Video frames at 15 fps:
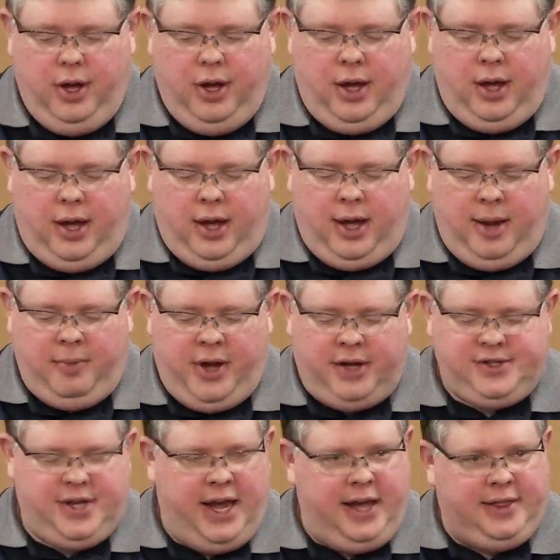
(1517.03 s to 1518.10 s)
I'm not
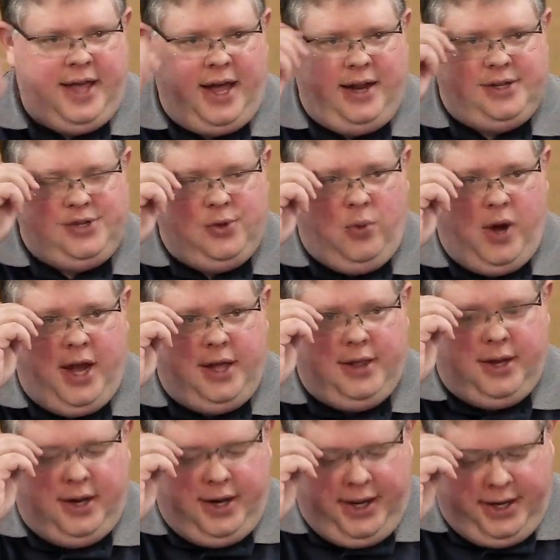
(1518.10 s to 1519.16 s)
saying that is the way
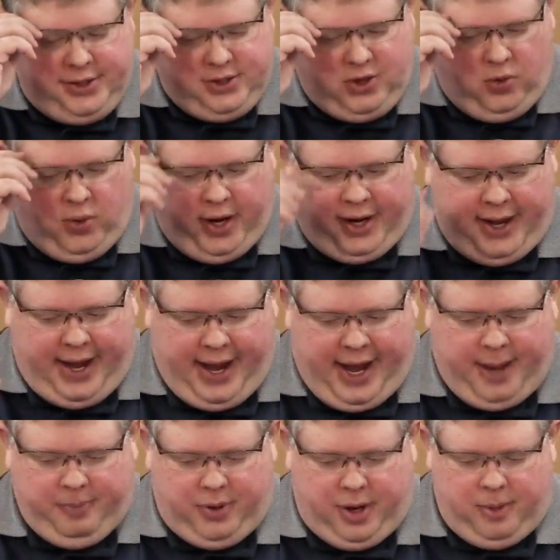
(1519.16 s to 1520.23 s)
that it is going to
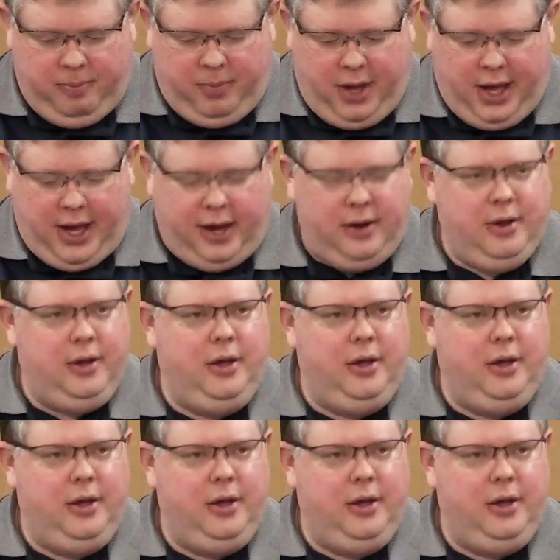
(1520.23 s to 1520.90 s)
happen, but